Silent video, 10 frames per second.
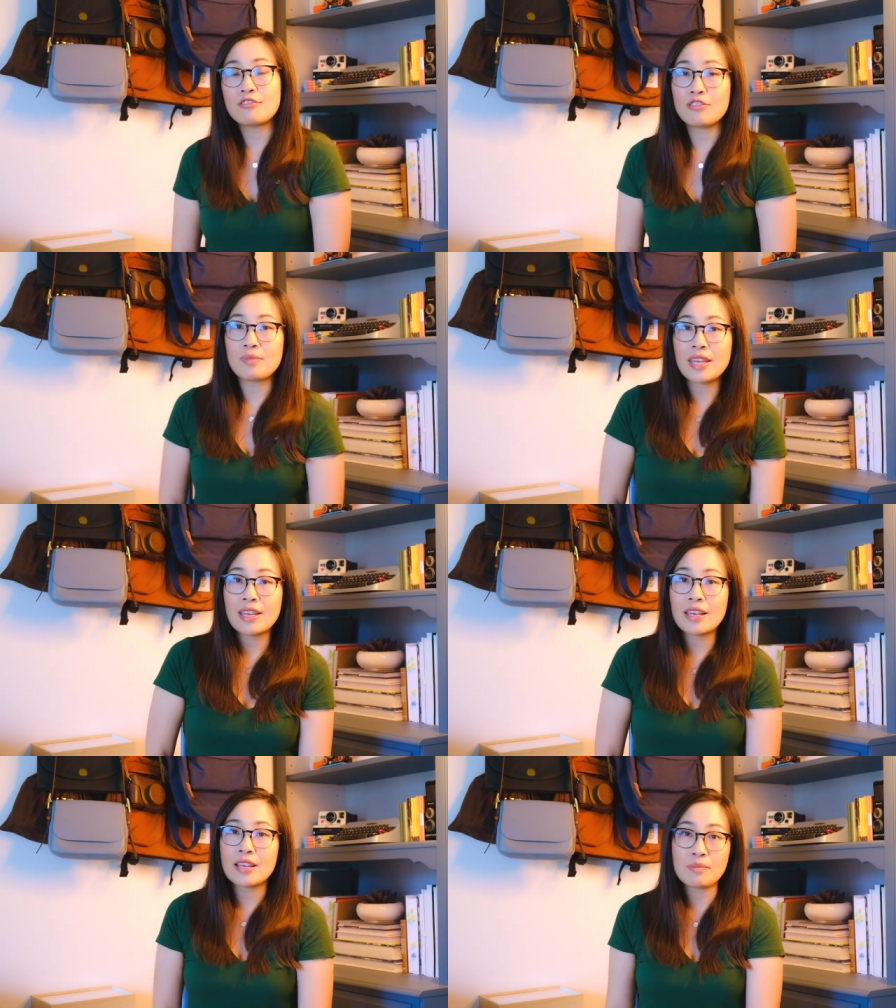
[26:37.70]
for
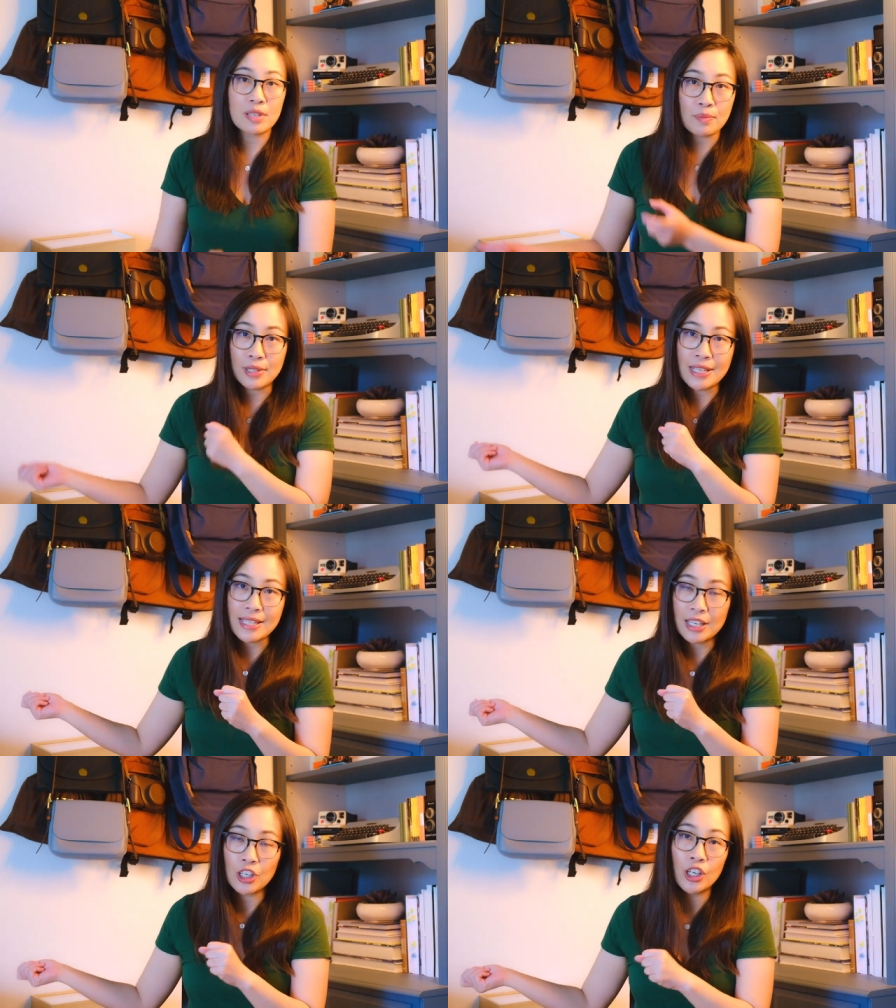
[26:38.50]
me. Somebody please
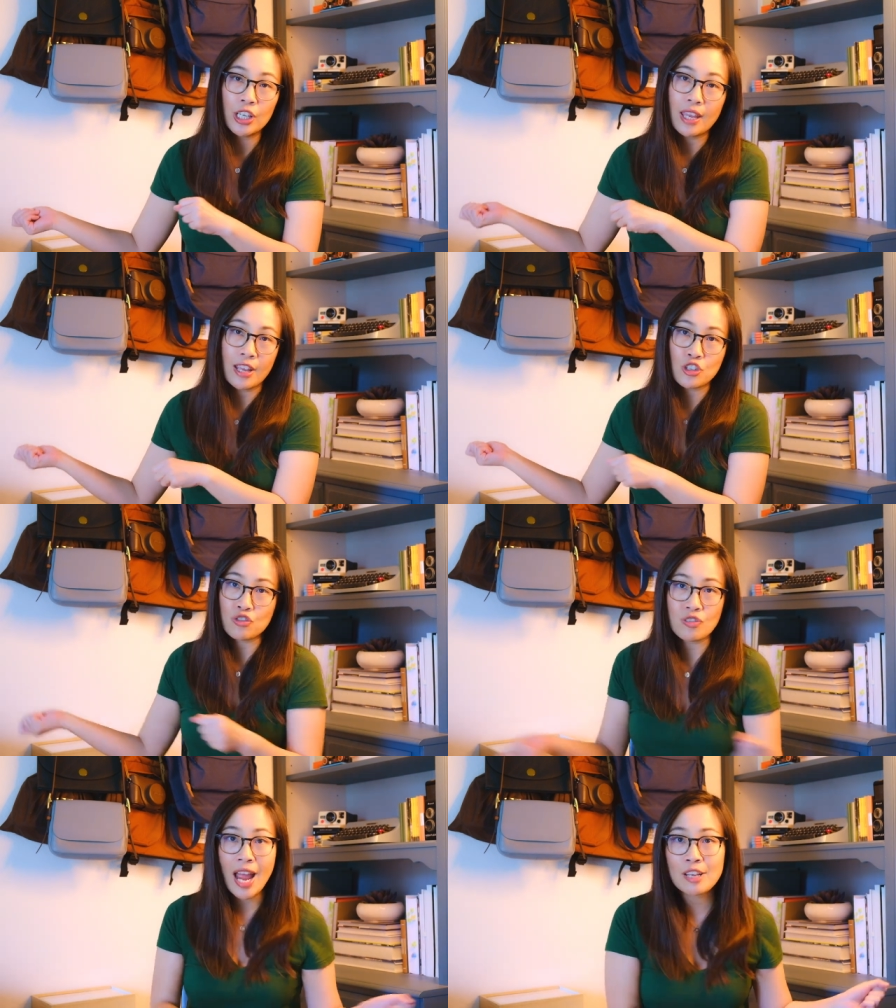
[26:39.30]
get a hook and
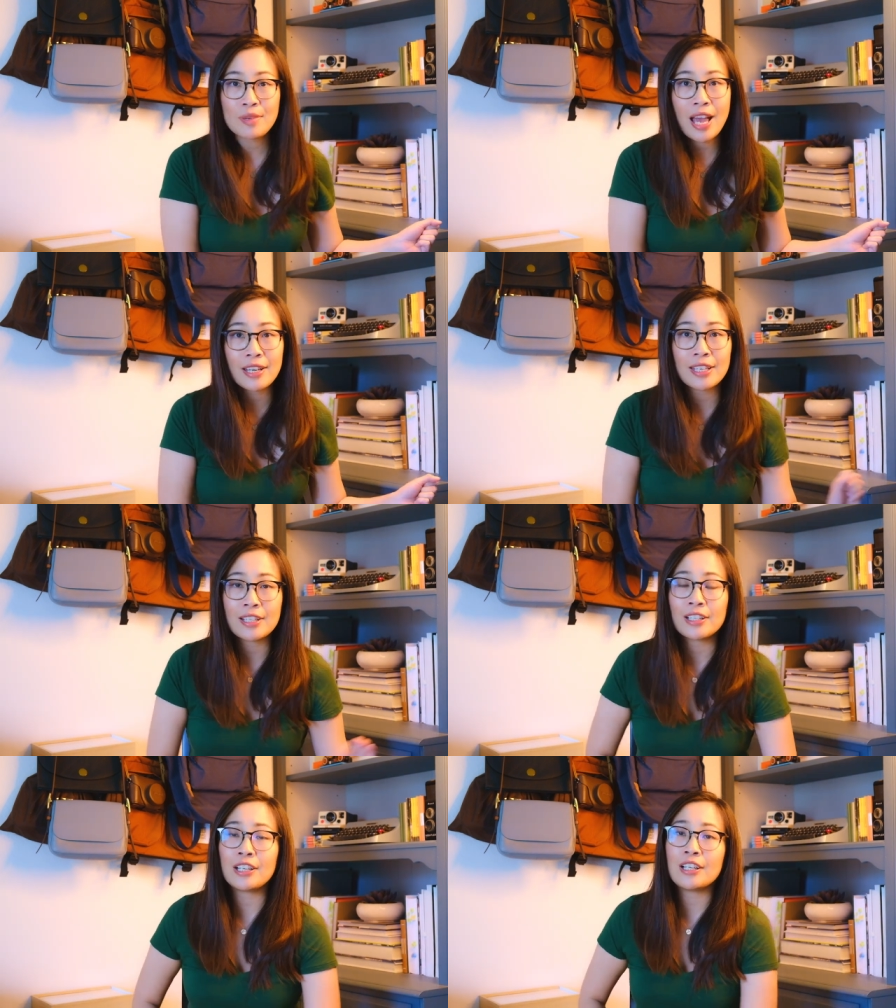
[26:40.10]
drag me out of
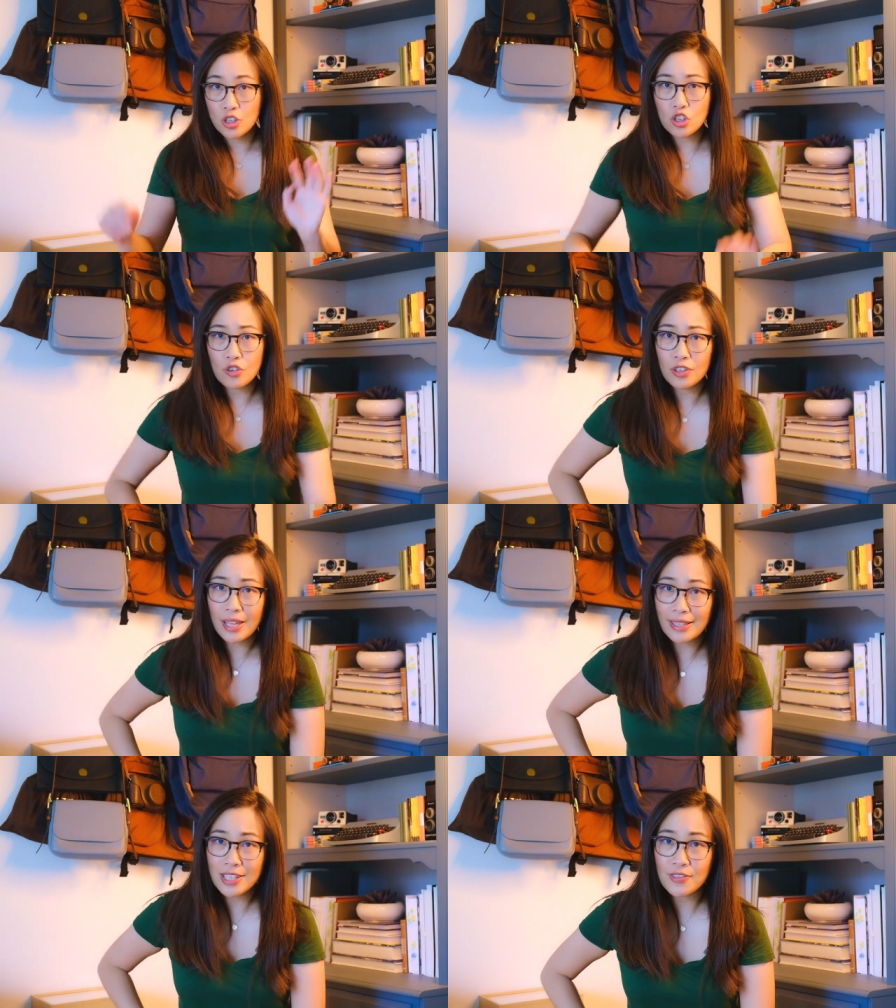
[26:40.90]
here. So if you
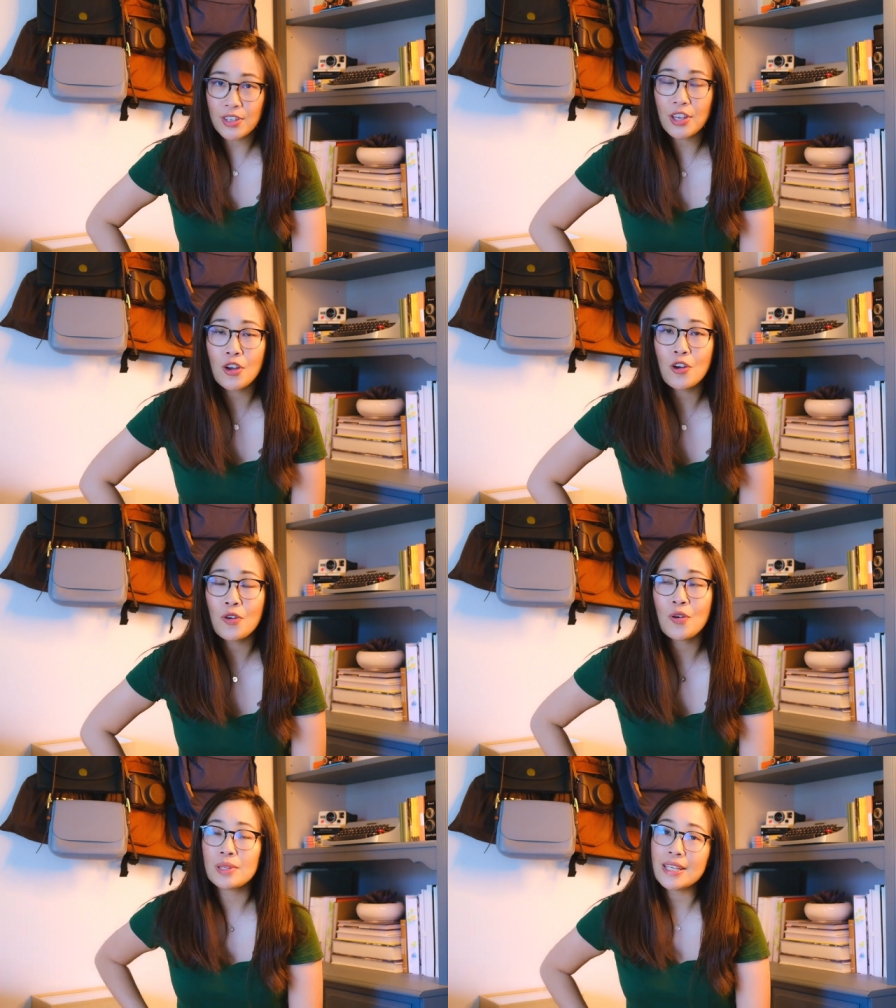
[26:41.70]
like this
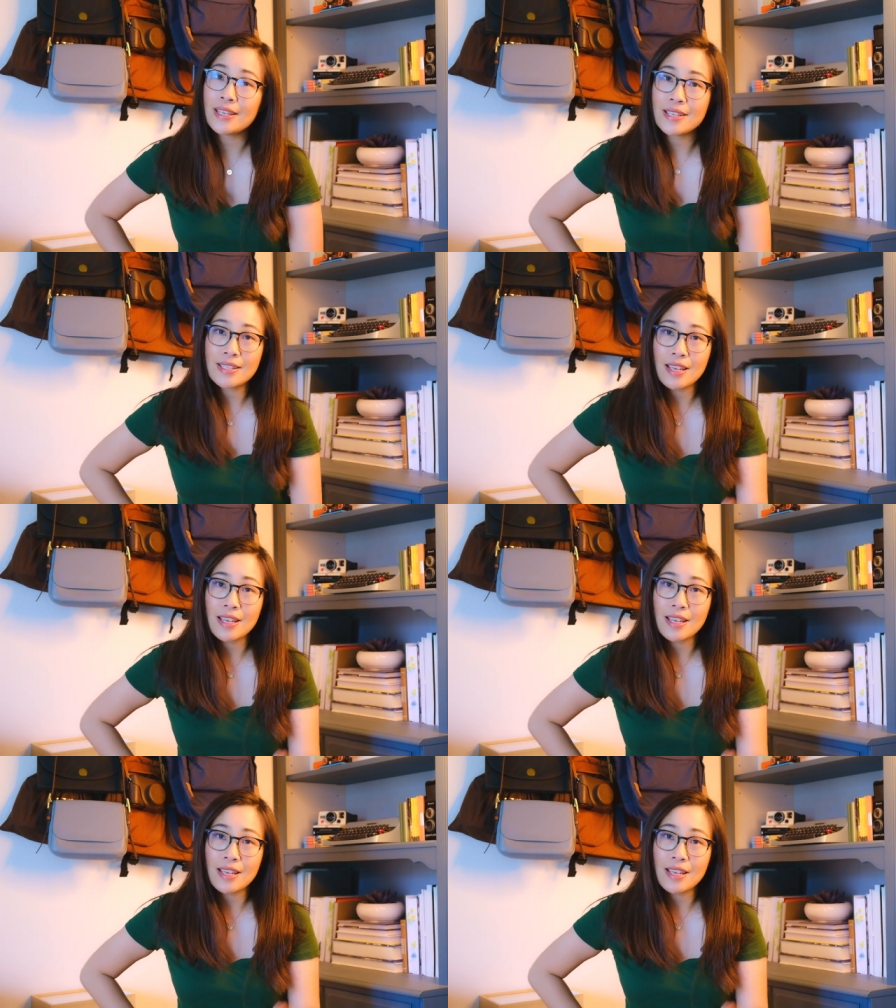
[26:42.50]
video, please